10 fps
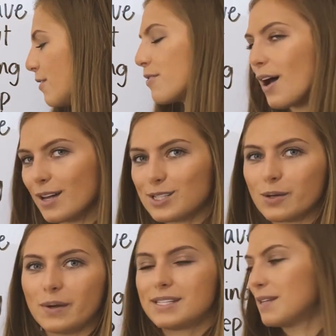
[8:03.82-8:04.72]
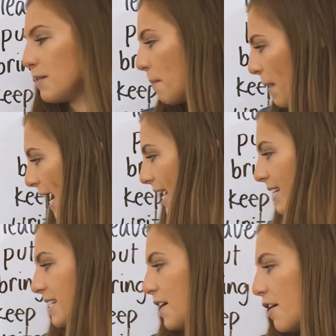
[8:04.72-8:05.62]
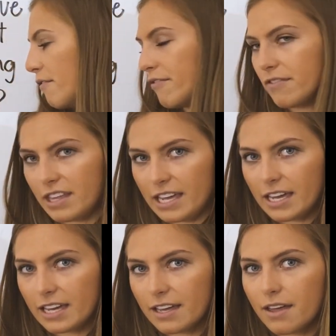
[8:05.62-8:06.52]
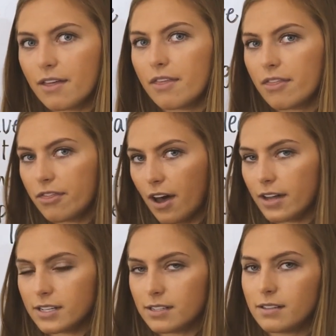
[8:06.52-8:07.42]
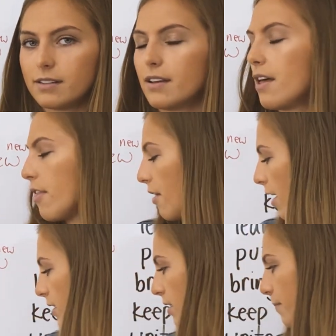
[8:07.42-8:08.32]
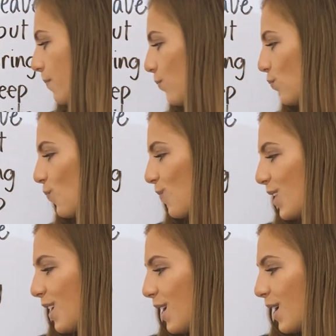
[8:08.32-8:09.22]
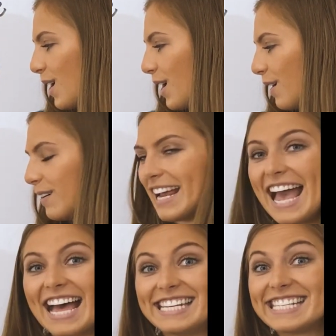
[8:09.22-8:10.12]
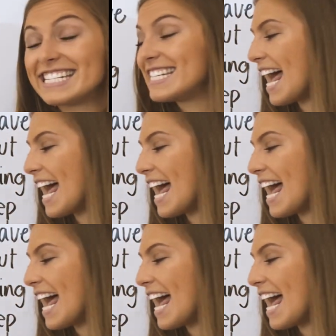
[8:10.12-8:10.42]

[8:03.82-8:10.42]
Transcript: Thought, so it's the past of think. Thought, thought. All right, and